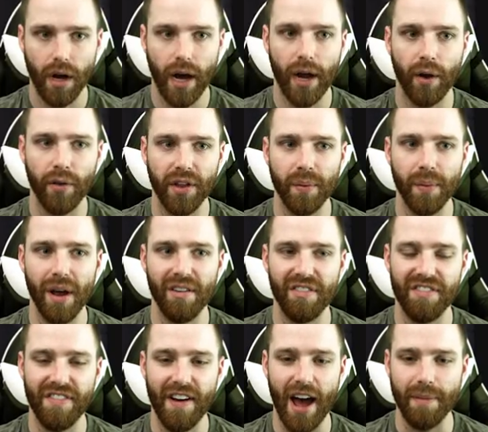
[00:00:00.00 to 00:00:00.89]
I don't think we have
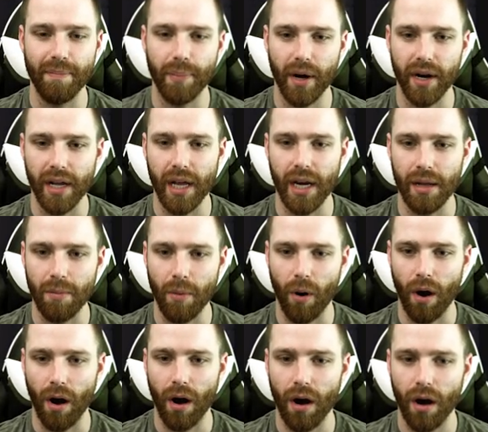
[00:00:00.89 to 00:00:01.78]
Fat Buddy
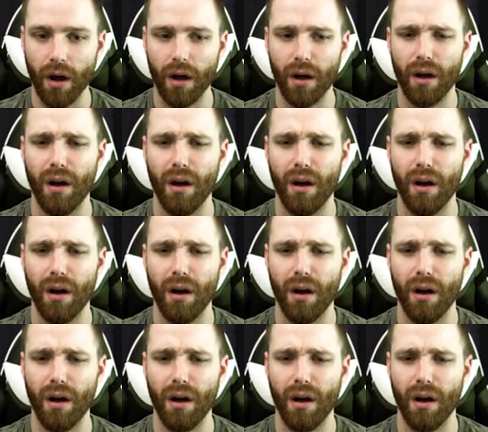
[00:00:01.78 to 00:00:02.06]
anymore.